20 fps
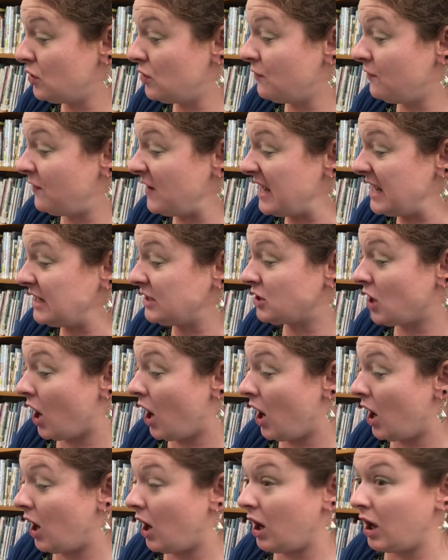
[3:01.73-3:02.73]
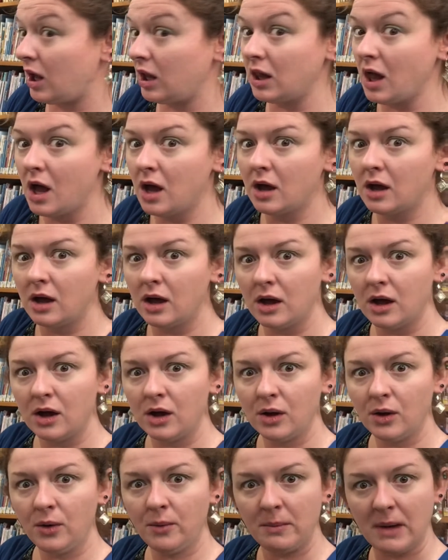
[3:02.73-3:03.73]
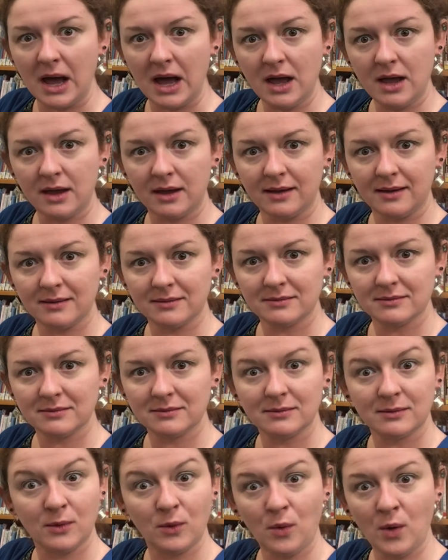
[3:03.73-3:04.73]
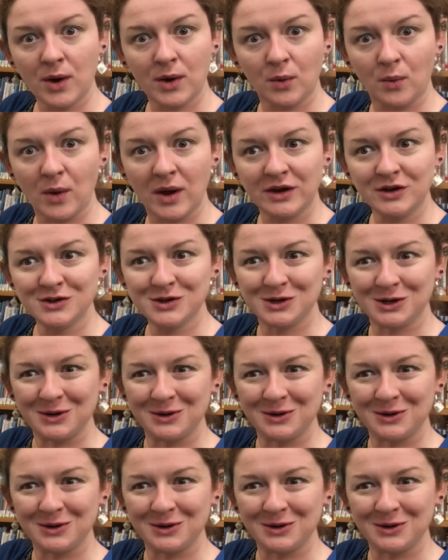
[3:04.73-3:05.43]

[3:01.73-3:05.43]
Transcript: feet tall. Oh my, what a wonder.